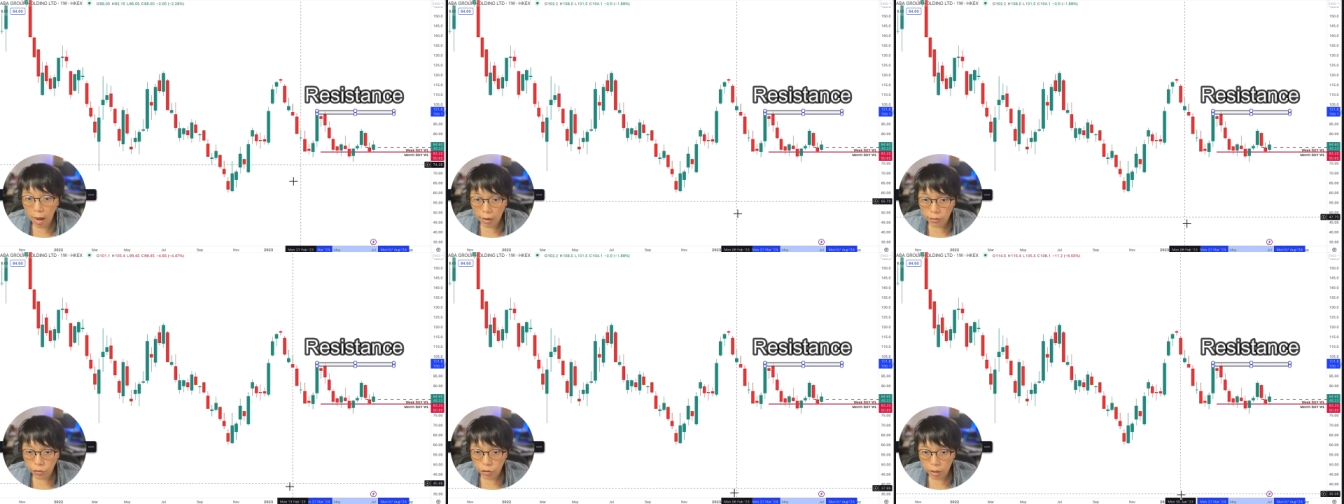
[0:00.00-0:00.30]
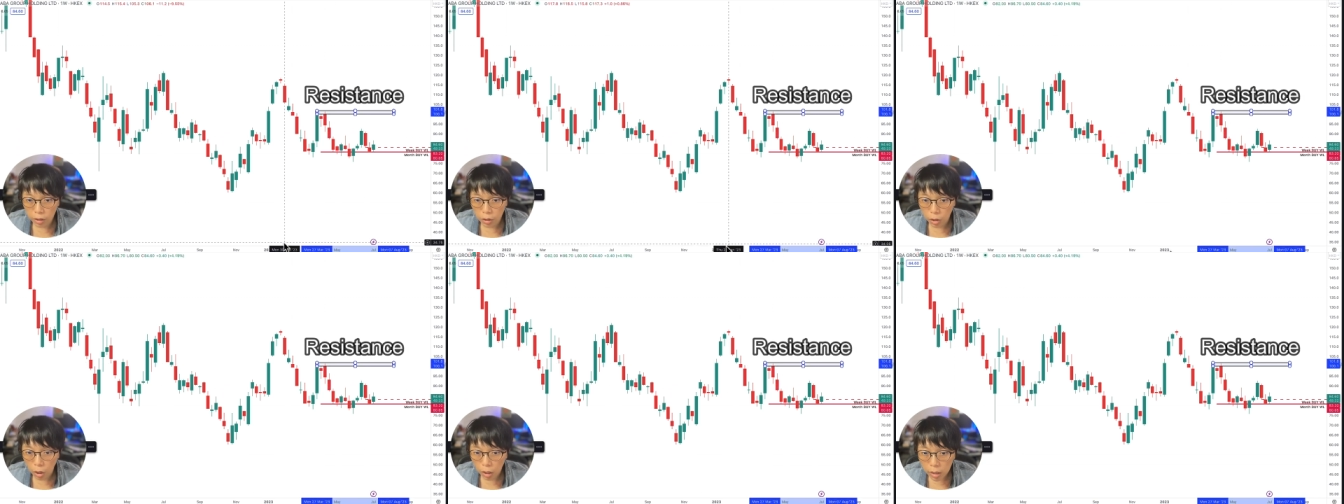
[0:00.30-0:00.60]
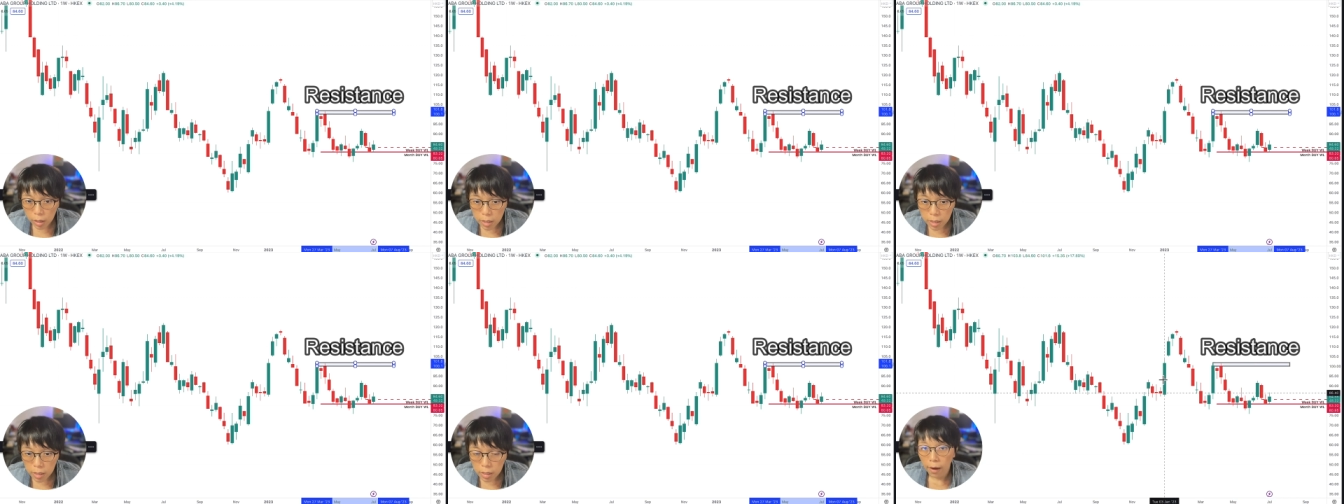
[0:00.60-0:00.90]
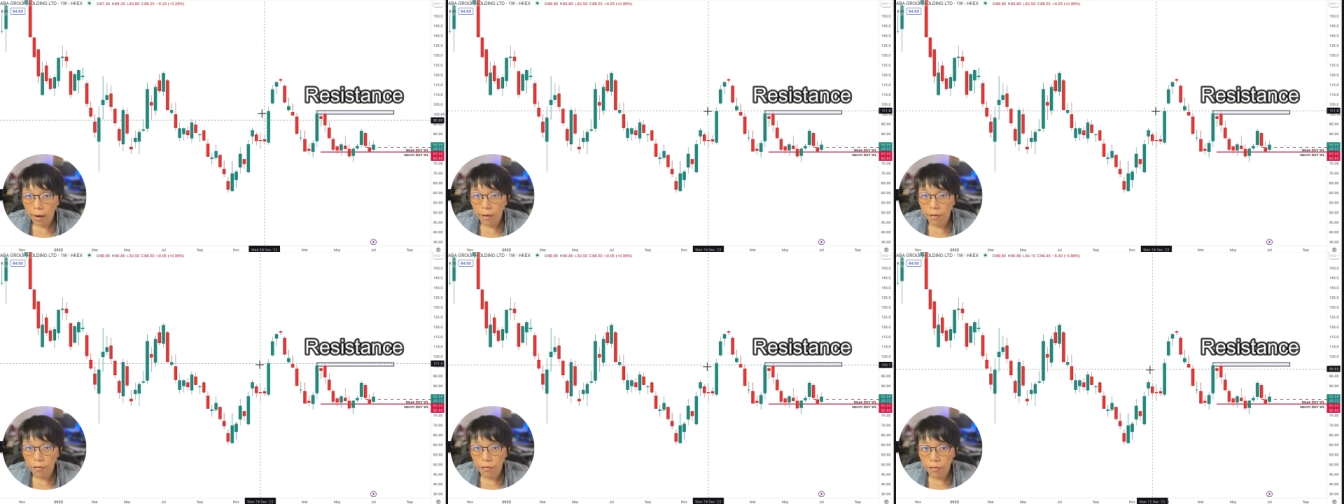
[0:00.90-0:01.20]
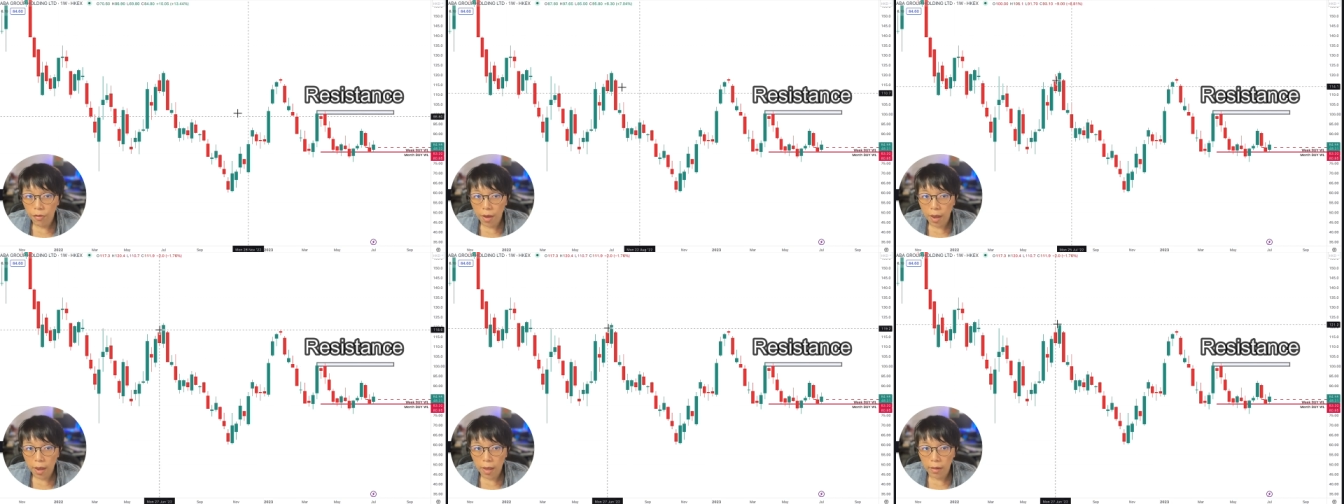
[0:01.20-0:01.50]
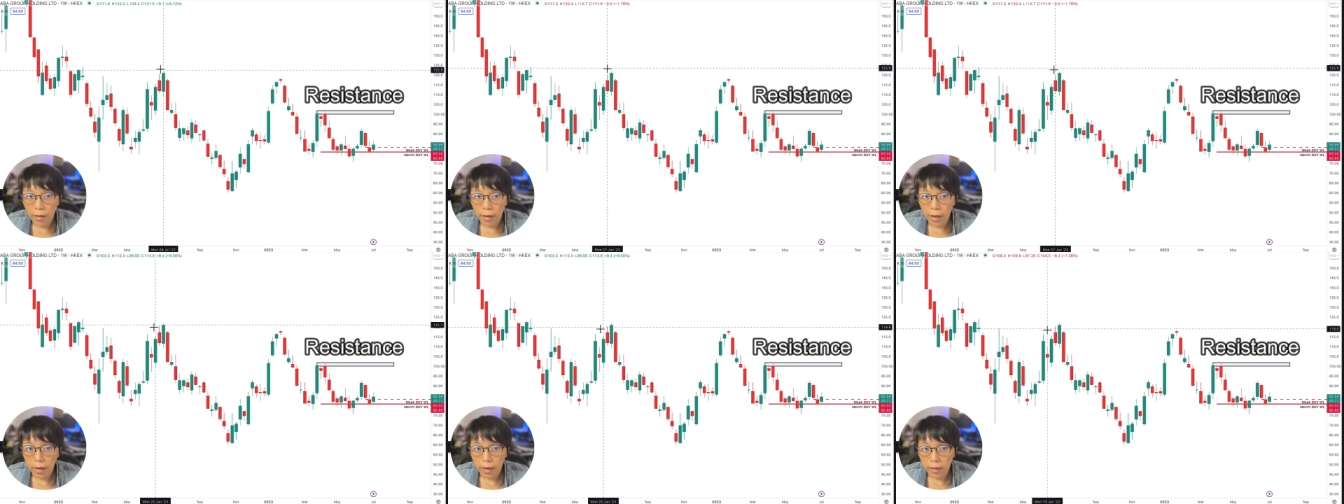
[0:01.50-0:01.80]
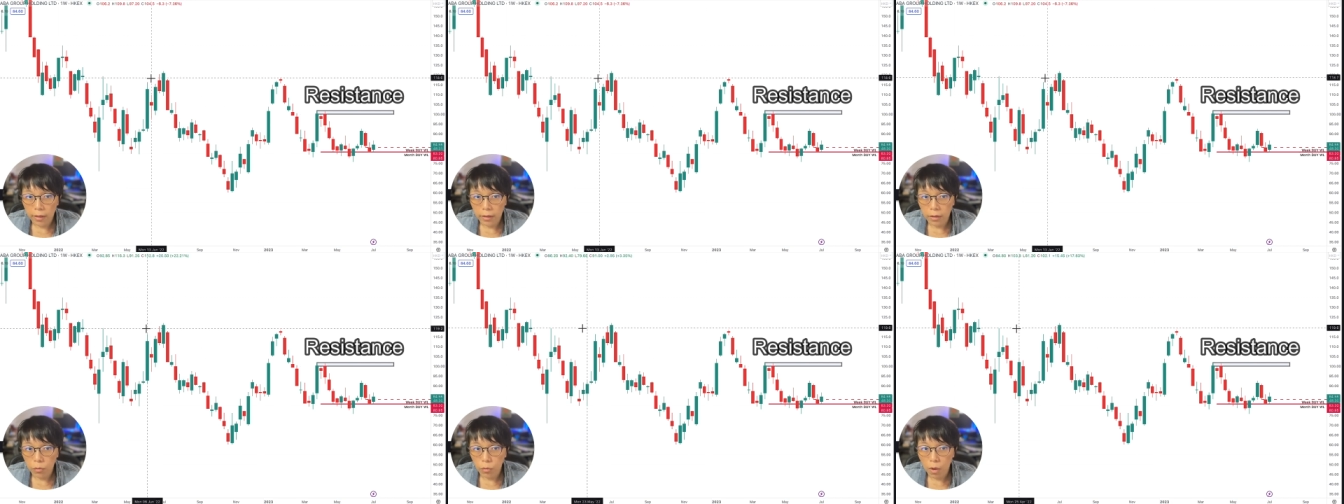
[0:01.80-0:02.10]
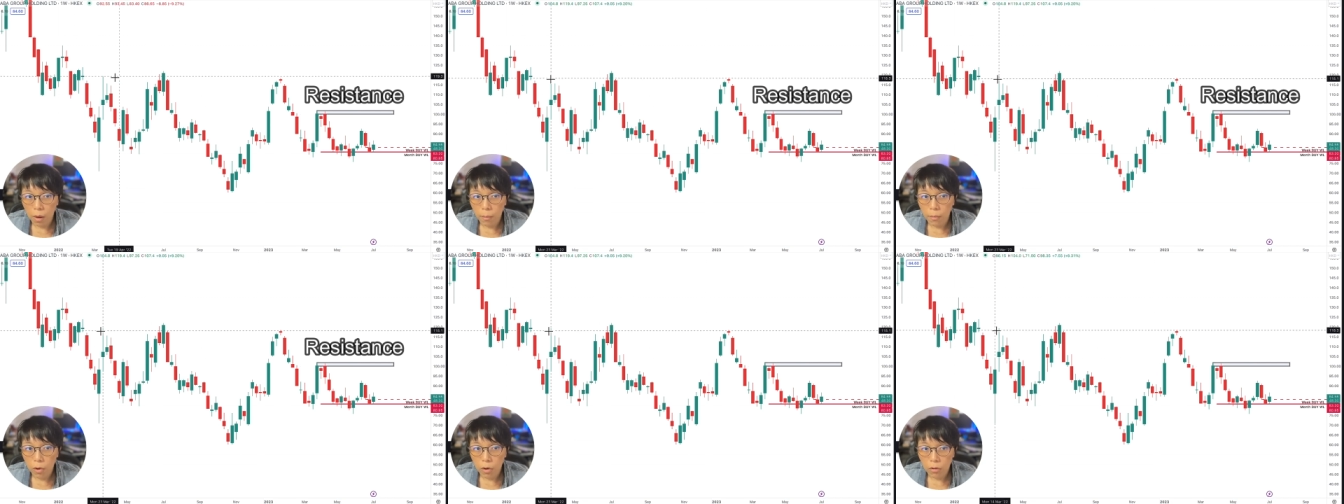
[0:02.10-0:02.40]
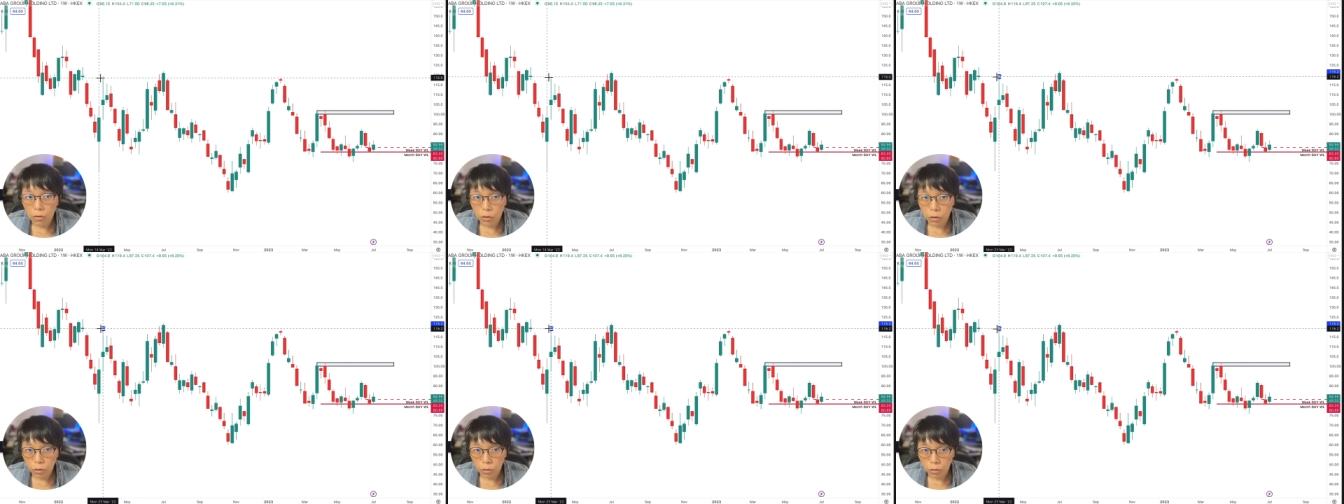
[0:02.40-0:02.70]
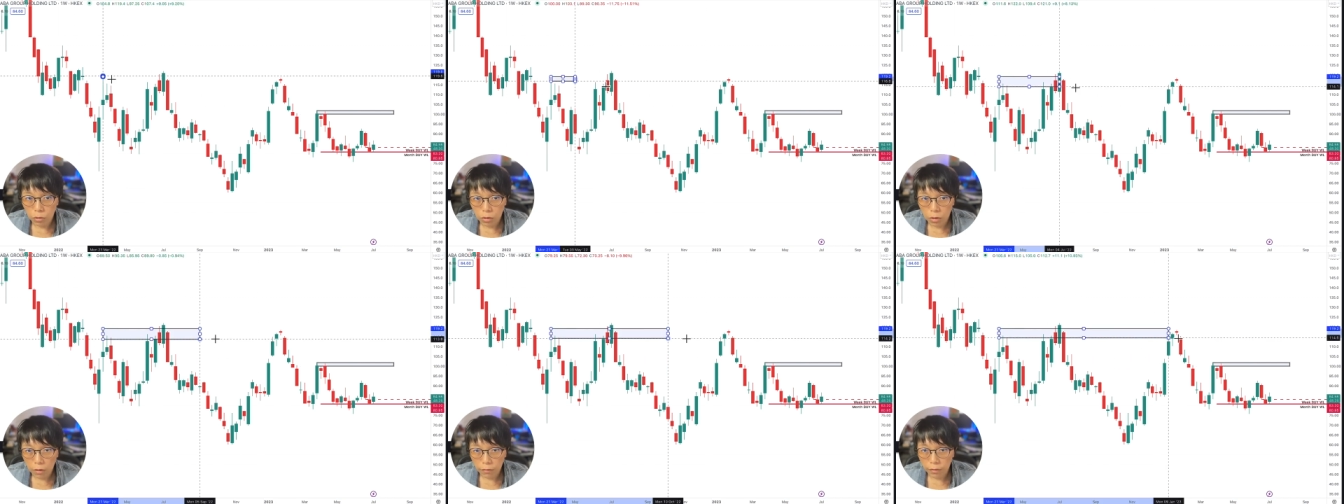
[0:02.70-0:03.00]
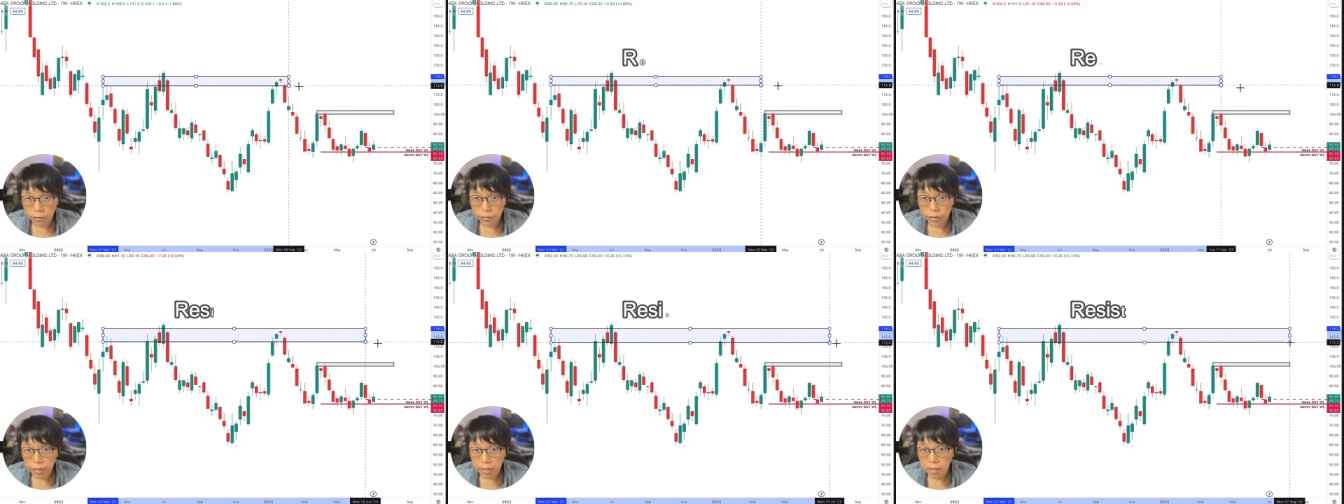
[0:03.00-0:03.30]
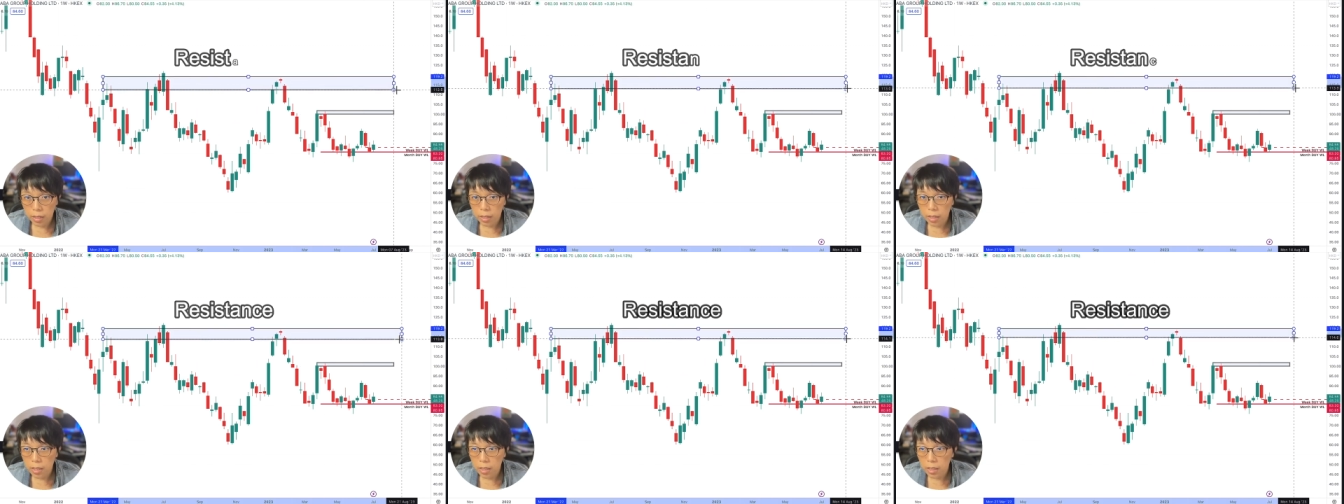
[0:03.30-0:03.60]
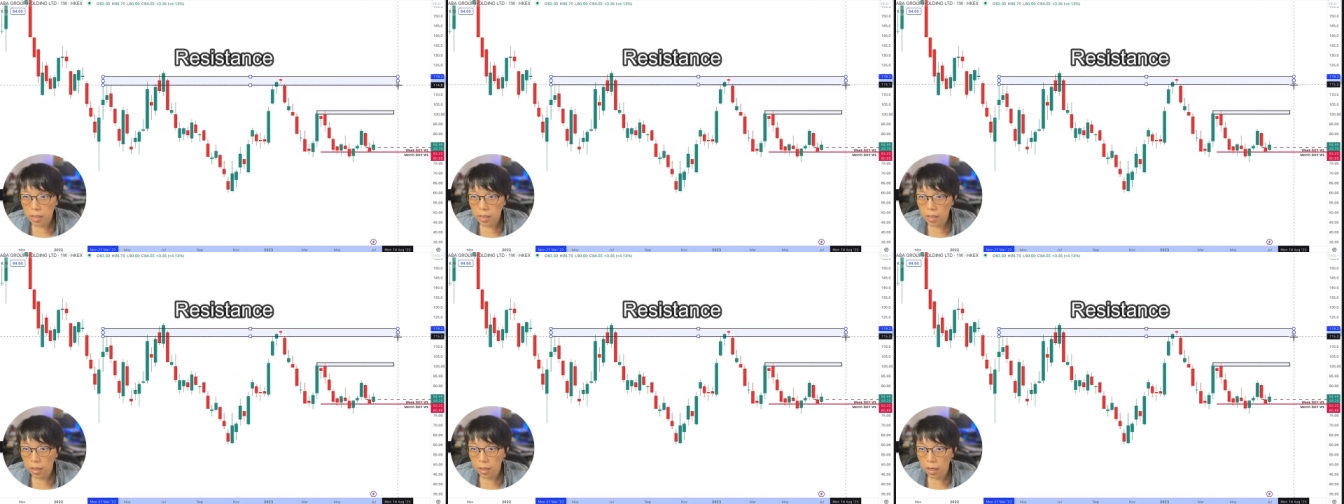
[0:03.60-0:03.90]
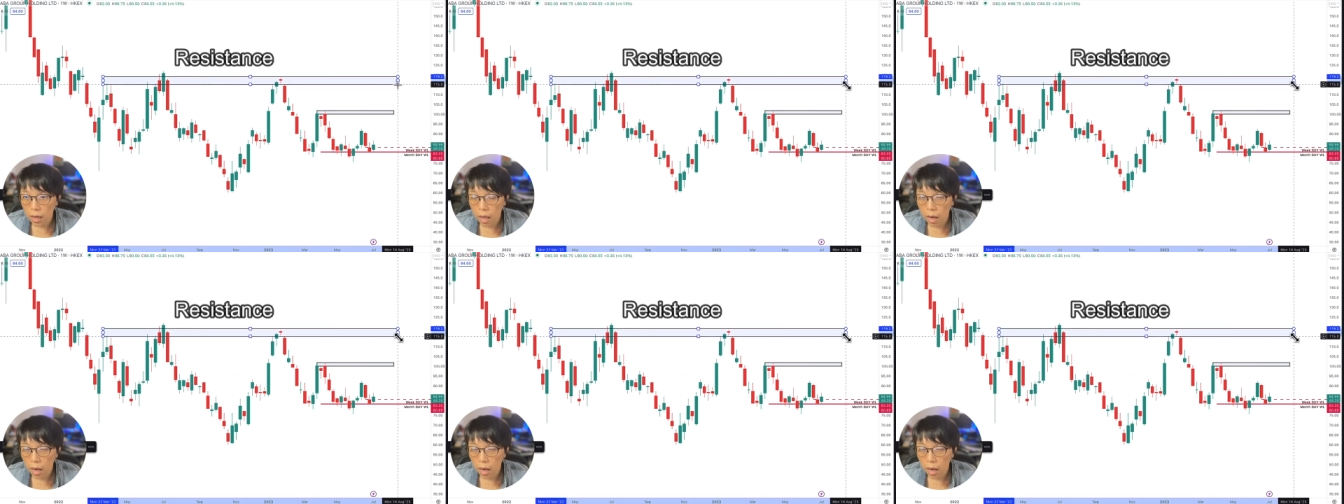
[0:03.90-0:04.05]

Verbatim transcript: $100 and then another one more zone of a resistance here